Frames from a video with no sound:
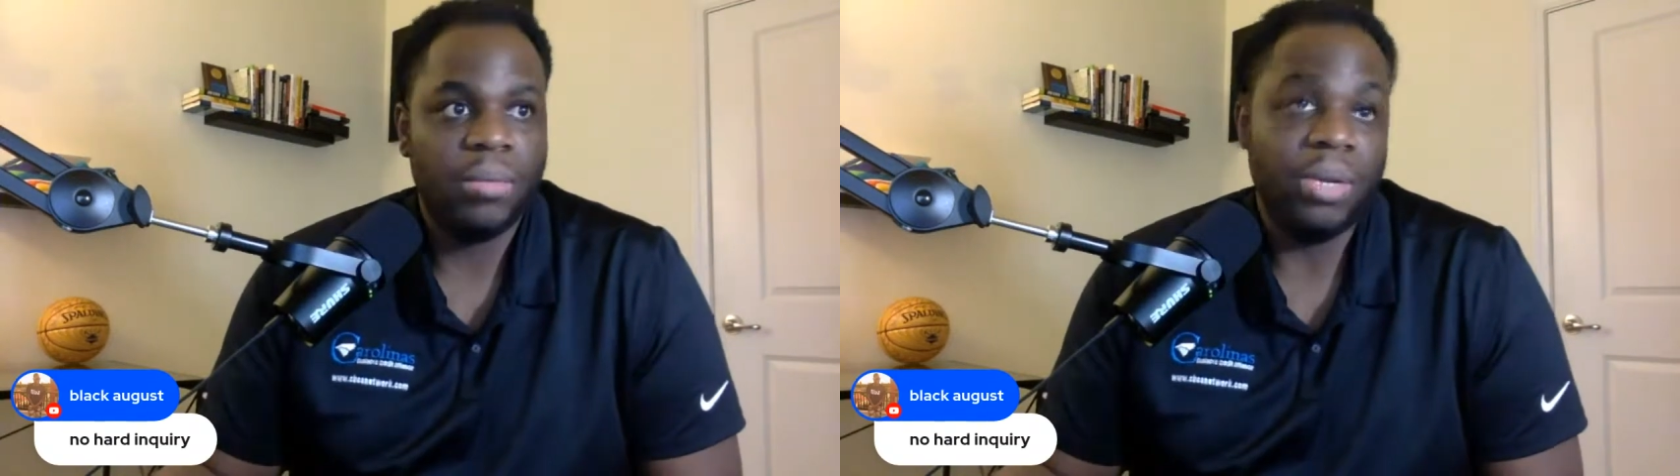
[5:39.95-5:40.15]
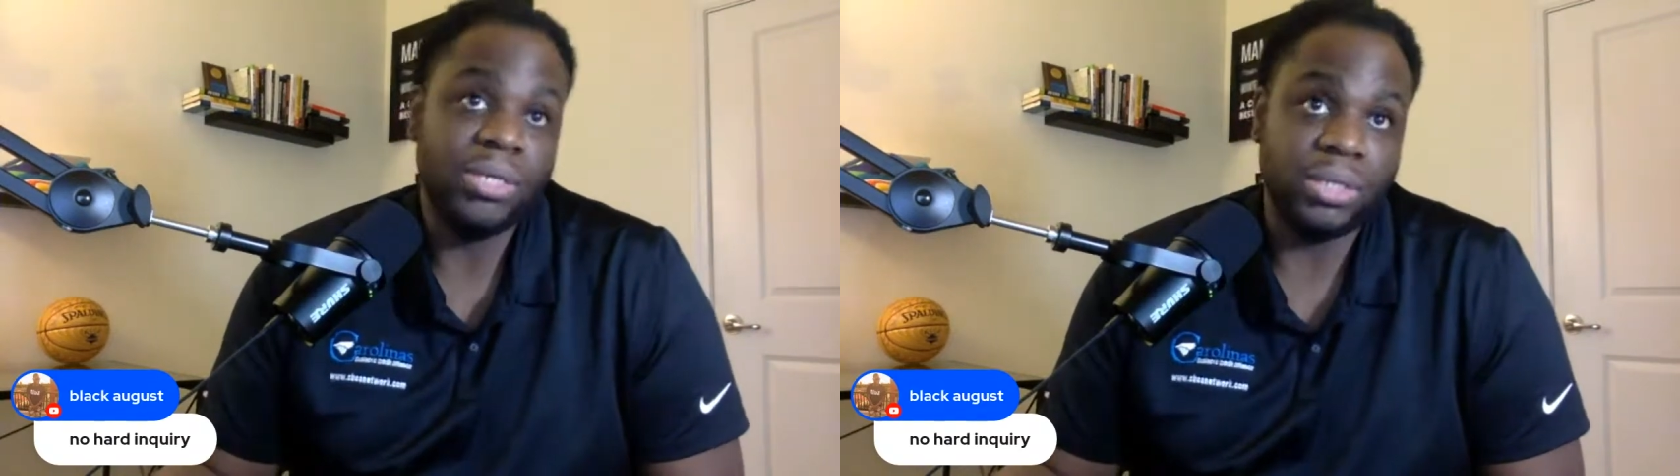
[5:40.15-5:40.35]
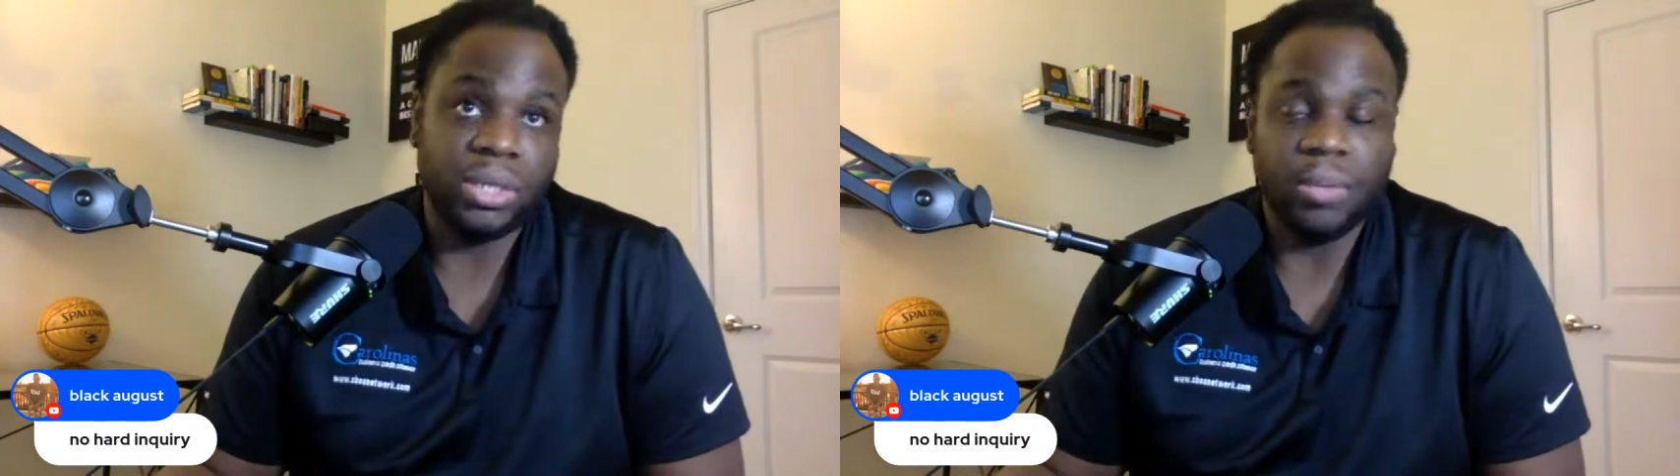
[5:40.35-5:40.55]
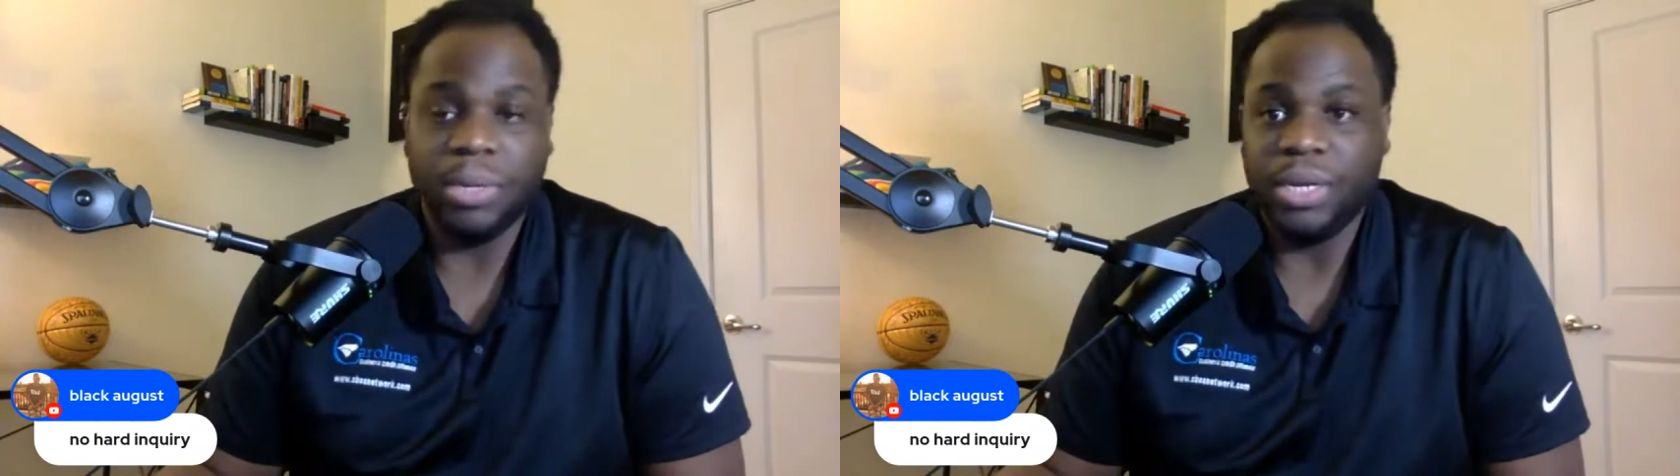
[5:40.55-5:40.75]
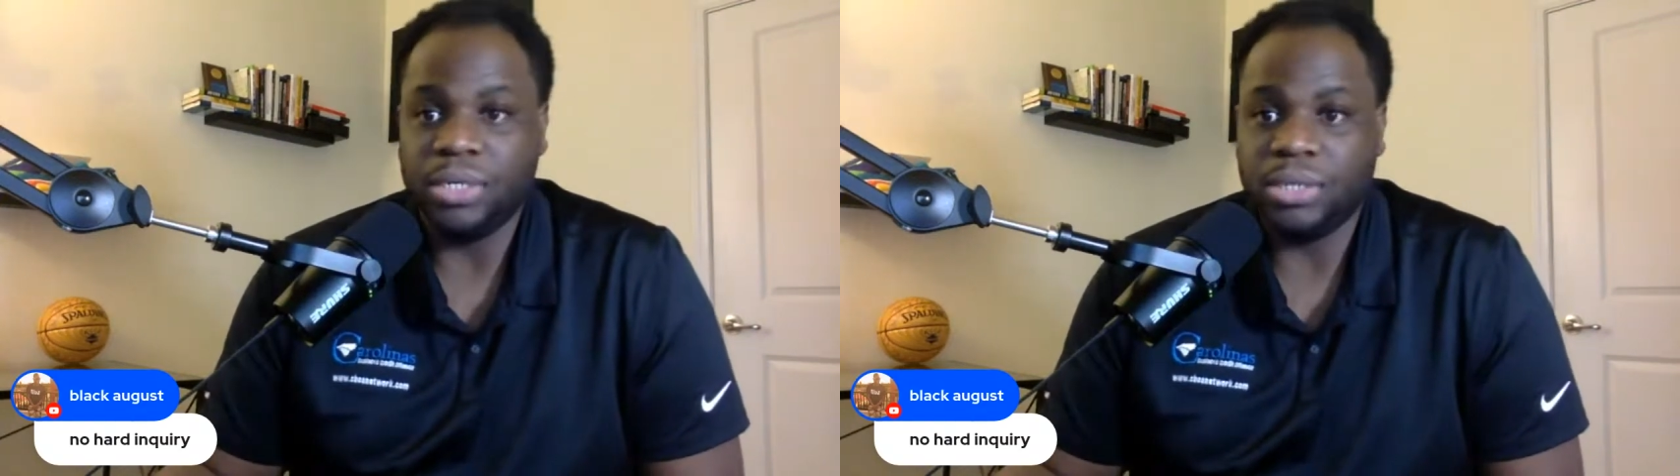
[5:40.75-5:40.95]
But that's
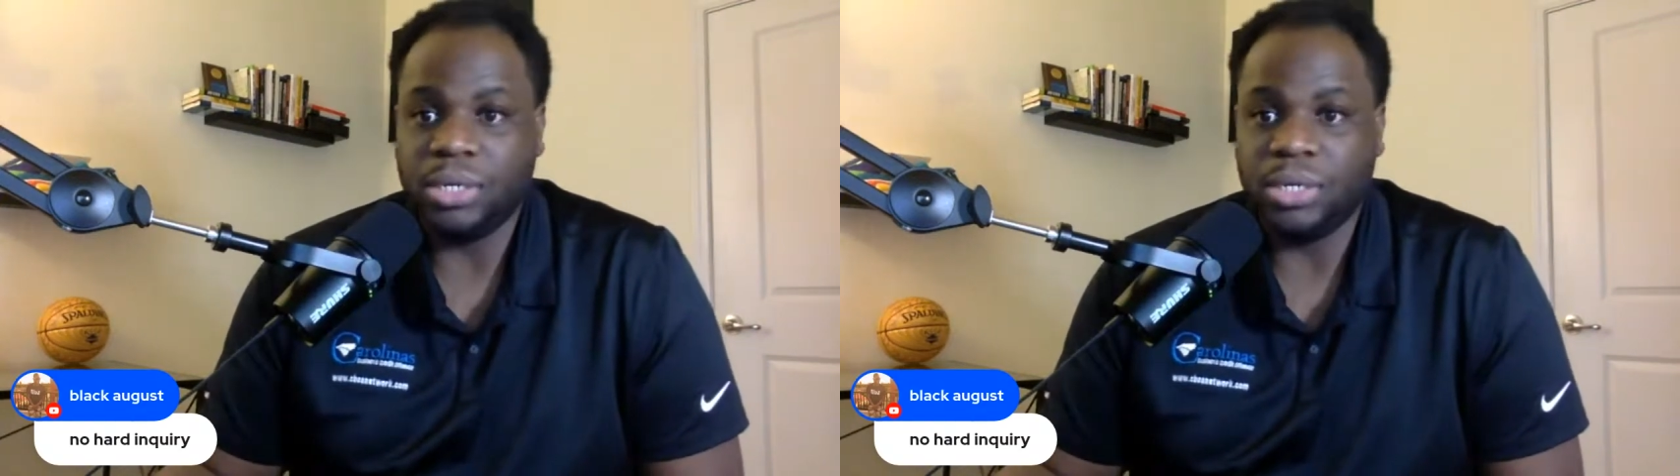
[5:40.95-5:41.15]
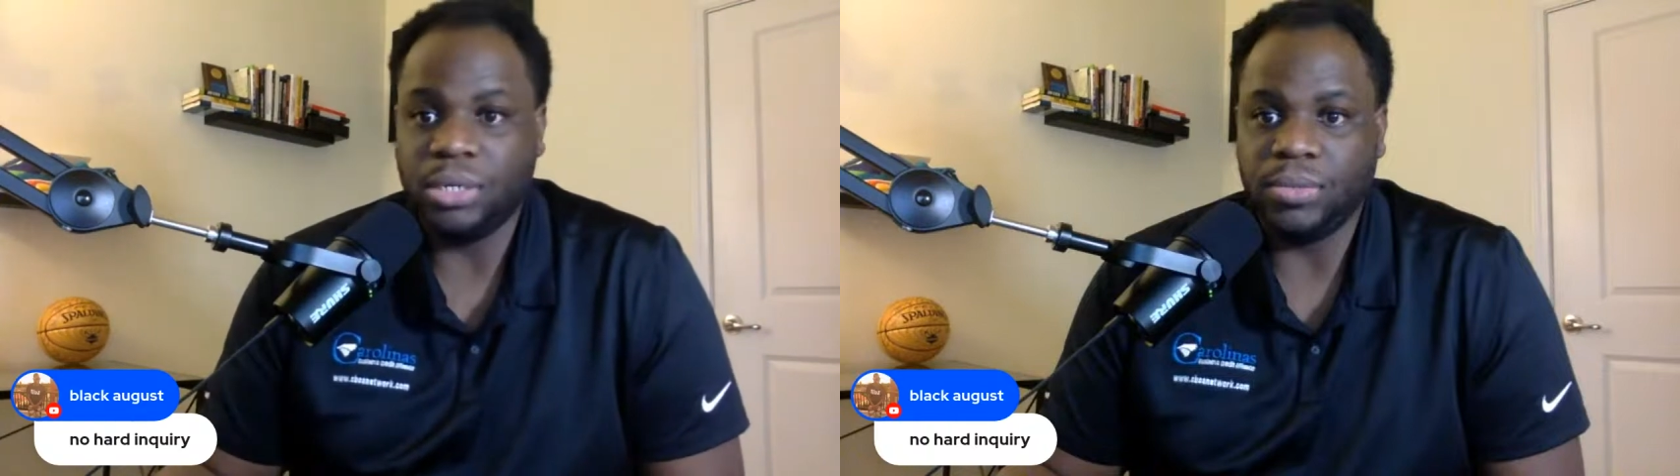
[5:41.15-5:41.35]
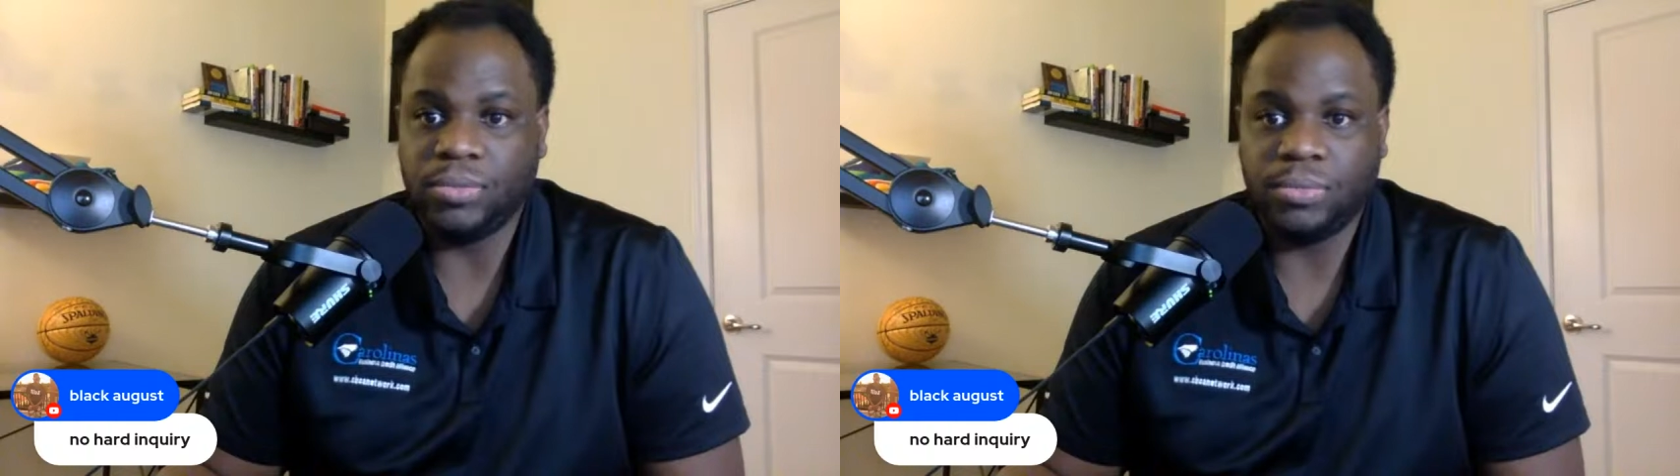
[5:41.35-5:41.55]
a good.